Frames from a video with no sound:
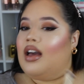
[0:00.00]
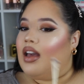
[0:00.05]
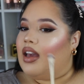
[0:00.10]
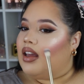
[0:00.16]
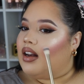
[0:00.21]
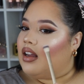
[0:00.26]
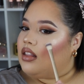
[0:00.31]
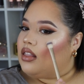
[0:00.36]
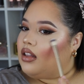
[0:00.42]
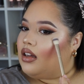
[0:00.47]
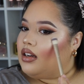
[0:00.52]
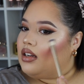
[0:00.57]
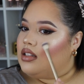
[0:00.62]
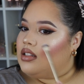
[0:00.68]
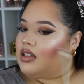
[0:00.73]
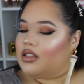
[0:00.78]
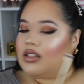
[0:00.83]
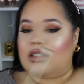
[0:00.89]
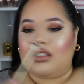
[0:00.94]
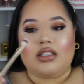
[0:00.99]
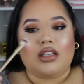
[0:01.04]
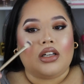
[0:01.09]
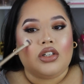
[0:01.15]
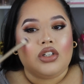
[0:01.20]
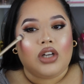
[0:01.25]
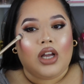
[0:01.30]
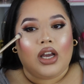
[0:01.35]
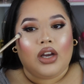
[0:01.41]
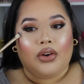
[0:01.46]
and I thought it did
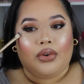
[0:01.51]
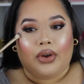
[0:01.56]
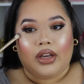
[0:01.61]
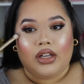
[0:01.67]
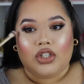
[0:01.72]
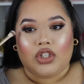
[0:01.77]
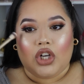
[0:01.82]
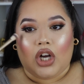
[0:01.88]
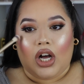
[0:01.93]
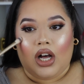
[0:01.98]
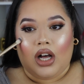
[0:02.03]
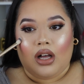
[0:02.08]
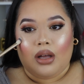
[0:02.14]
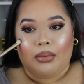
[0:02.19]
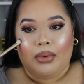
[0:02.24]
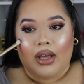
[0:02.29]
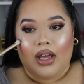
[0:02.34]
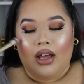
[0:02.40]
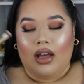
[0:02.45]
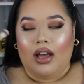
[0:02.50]
such a great job.